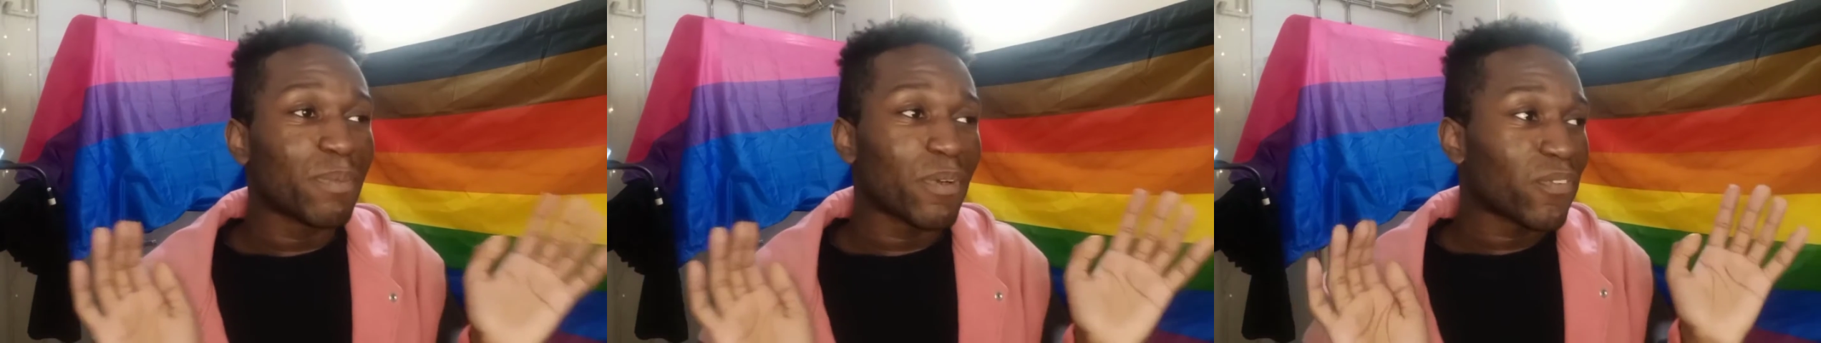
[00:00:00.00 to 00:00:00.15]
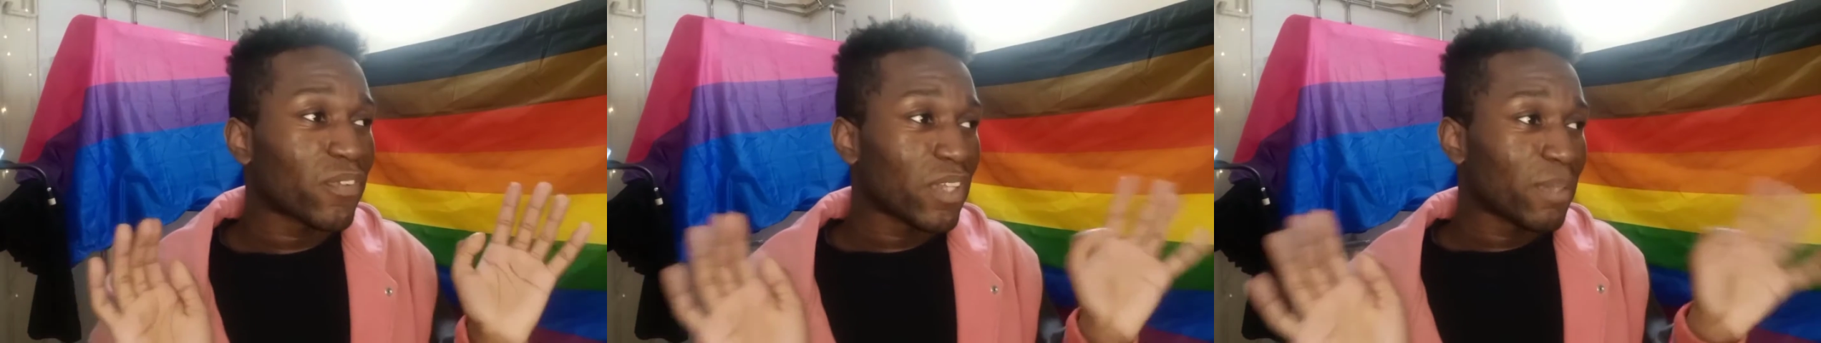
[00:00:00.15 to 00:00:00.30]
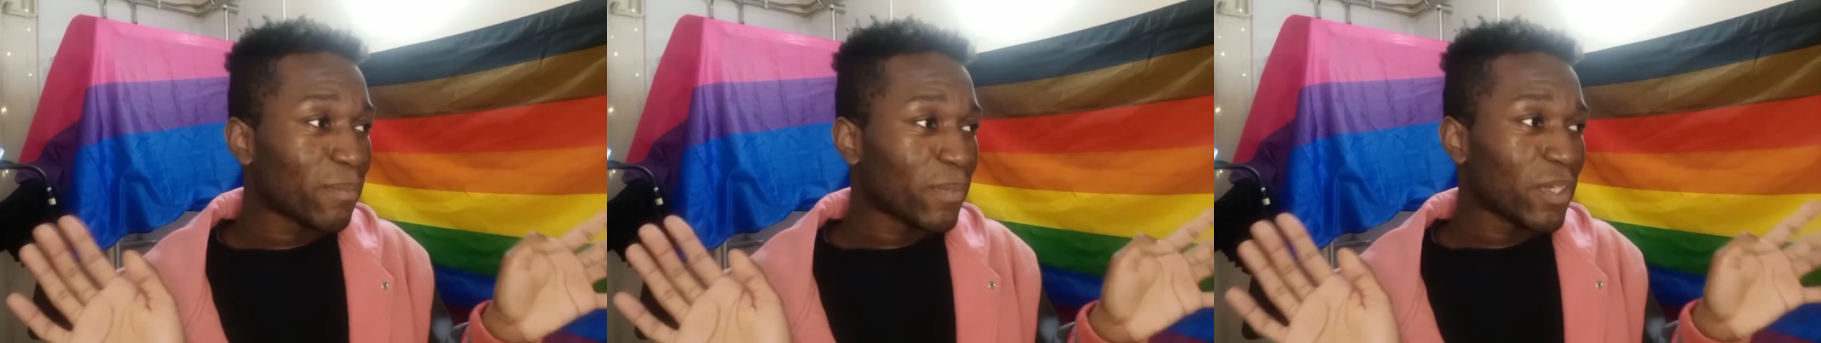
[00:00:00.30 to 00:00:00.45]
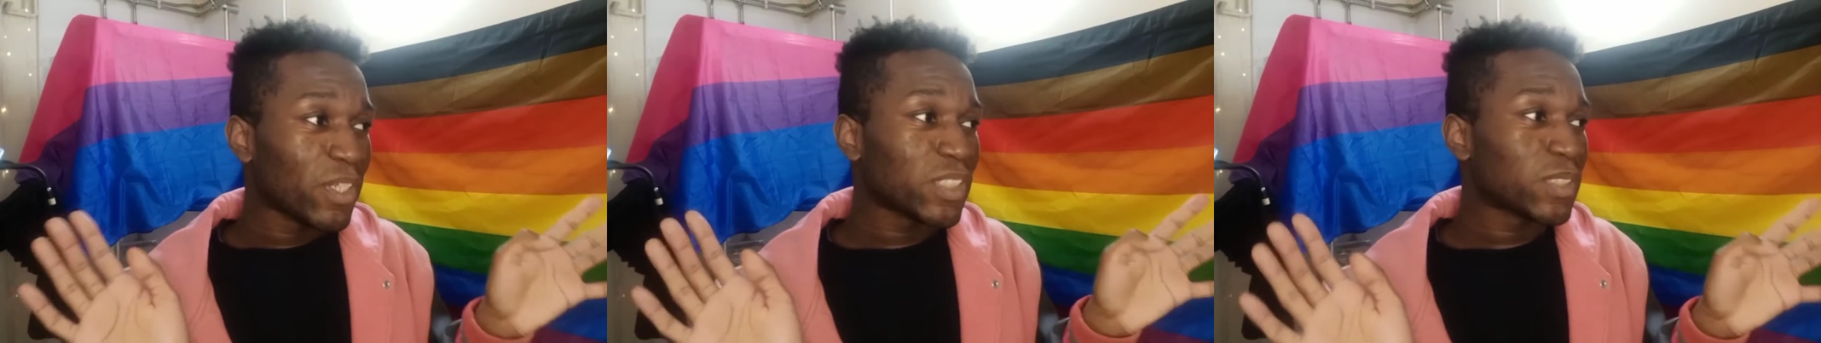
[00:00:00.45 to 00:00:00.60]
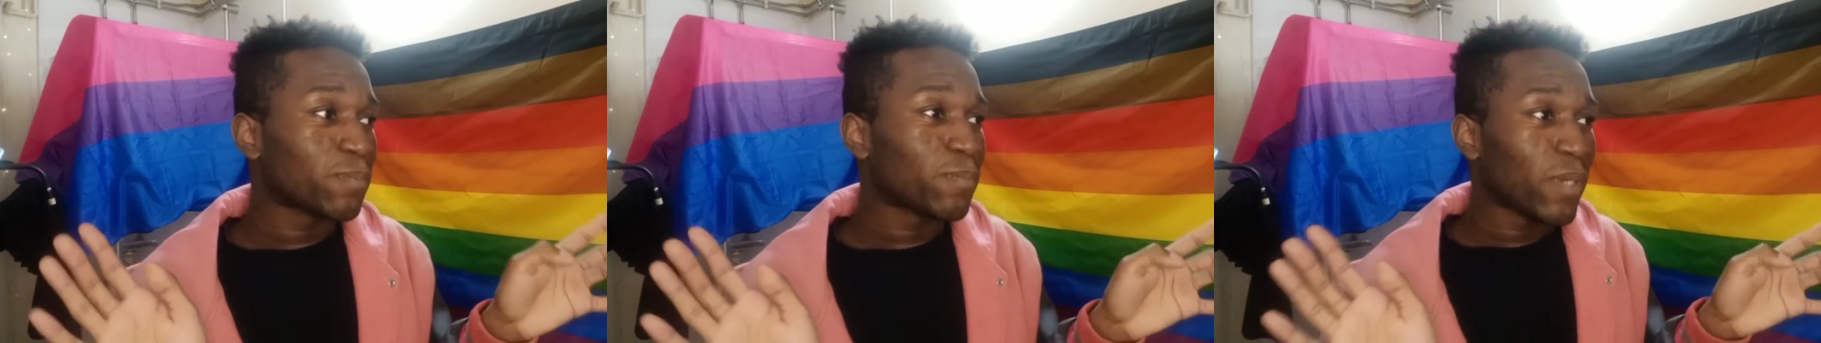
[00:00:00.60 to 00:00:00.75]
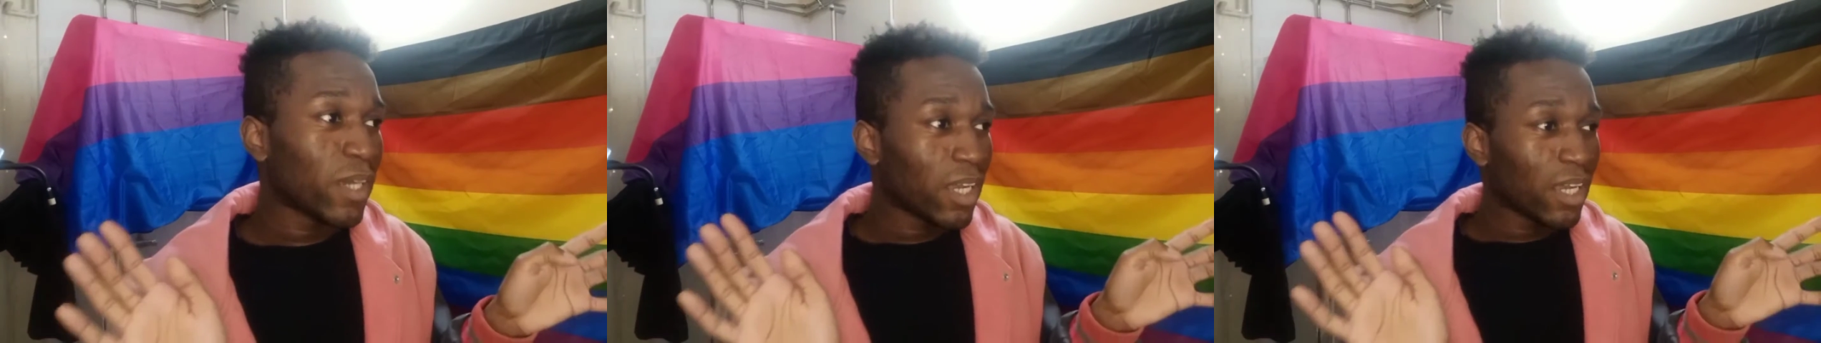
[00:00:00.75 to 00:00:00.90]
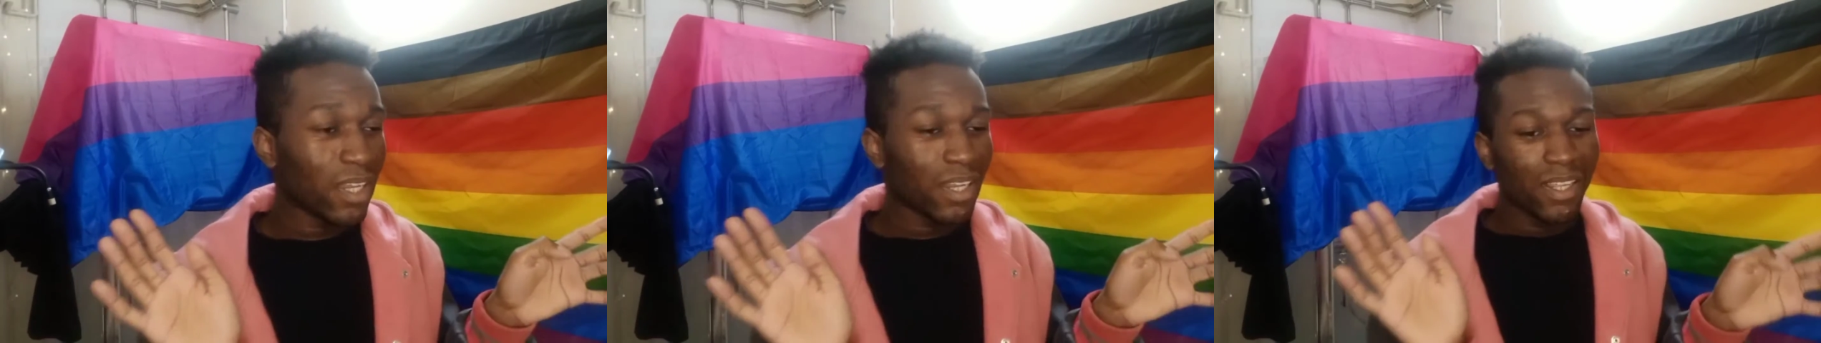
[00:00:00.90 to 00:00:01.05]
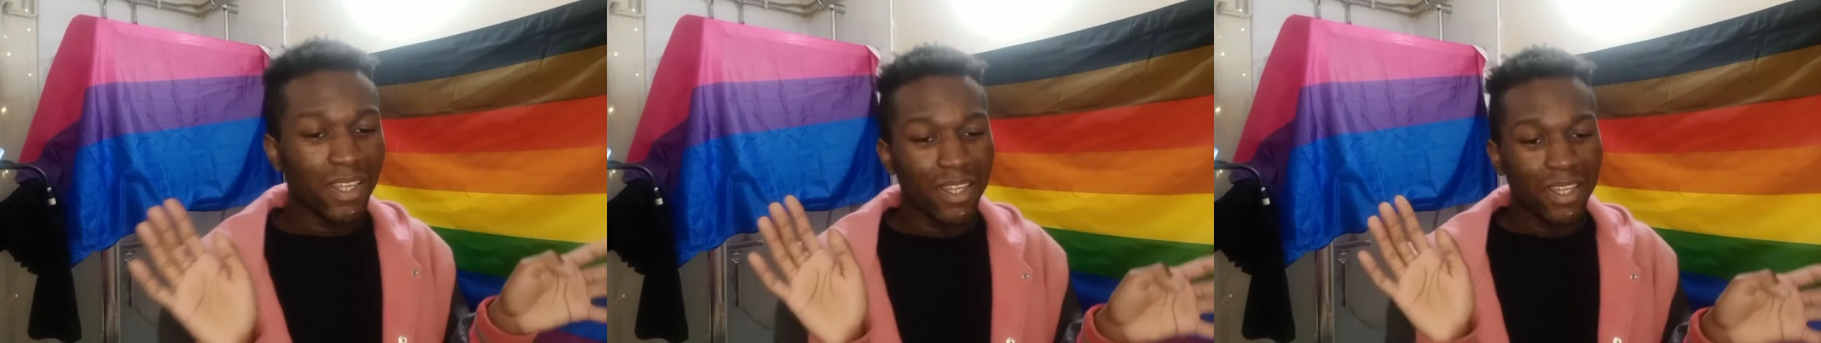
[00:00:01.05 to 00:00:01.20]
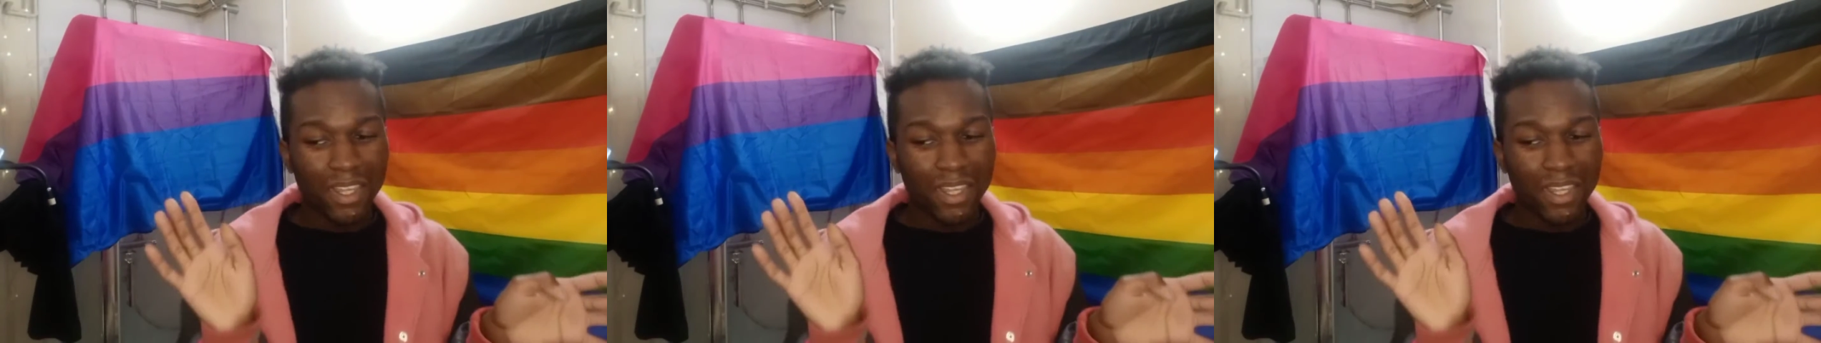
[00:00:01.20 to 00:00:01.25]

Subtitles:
but for the most part,